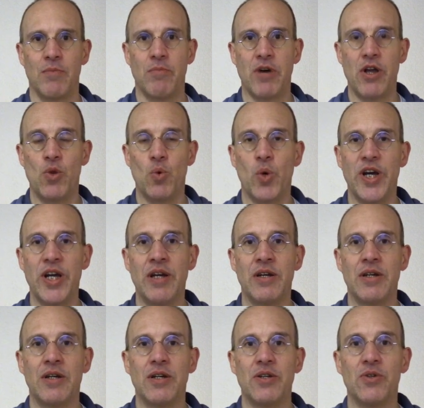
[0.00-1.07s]
By the way,
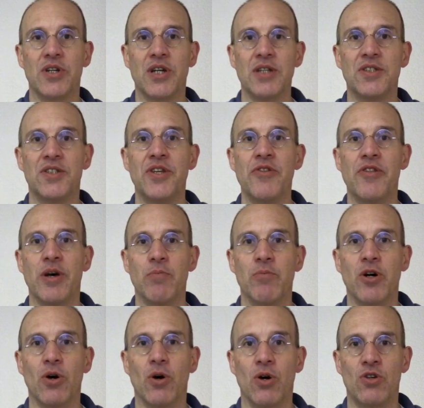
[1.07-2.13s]
you can see
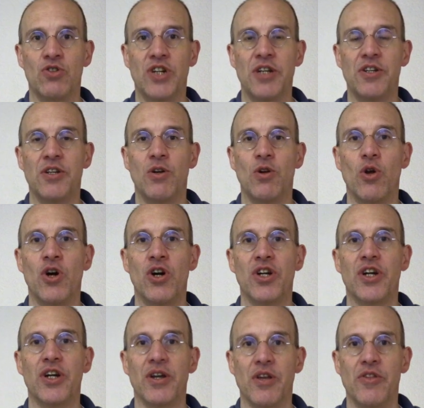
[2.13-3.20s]
them already
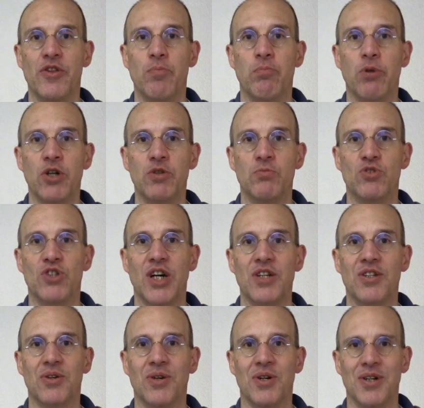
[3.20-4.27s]
lurking in the bottom
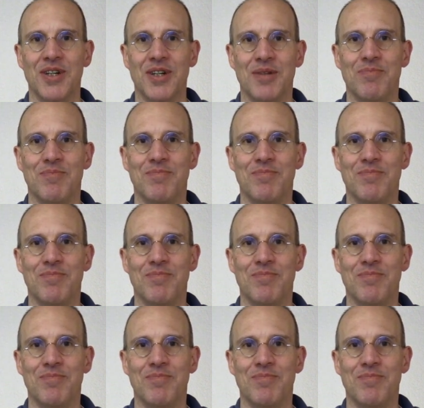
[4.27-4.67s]
right corner.